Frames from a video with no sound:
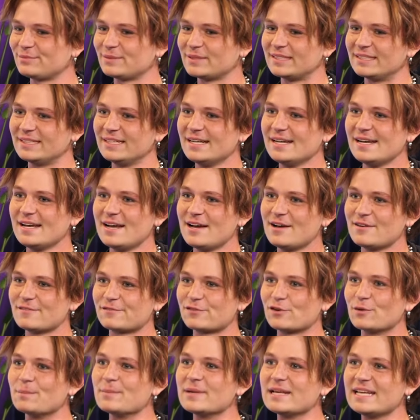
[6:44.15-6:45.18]
But
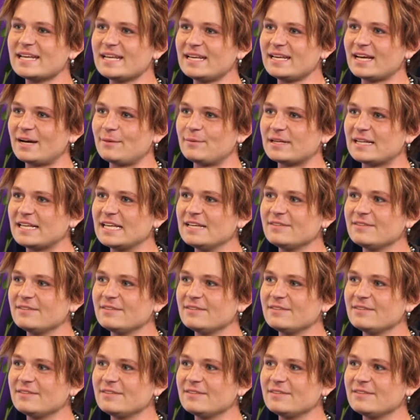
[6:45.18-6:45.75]
for me, I mean,